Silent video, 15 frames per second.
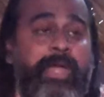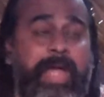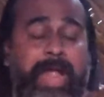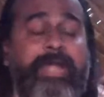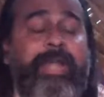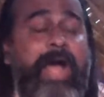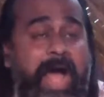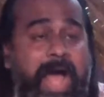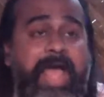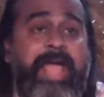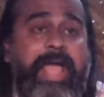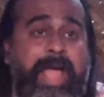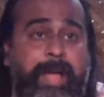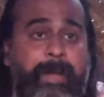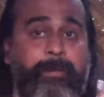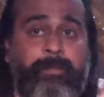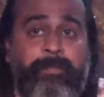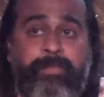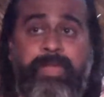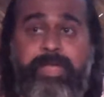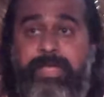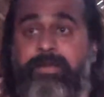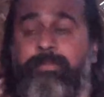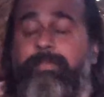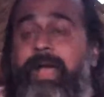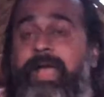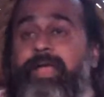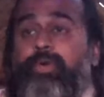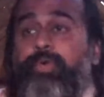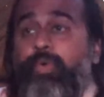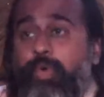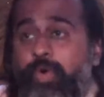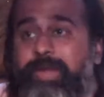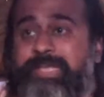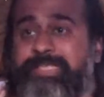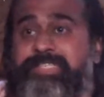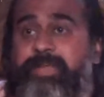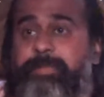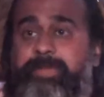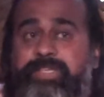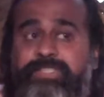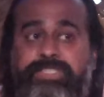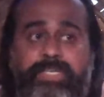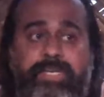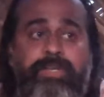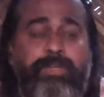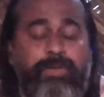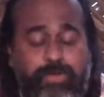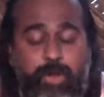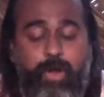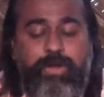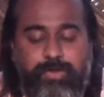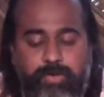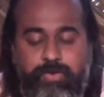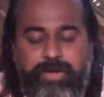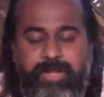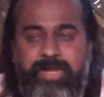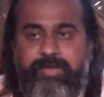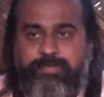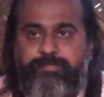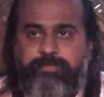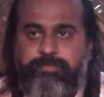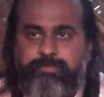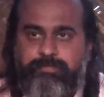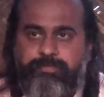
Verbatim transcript: am in my own estimation not good enough.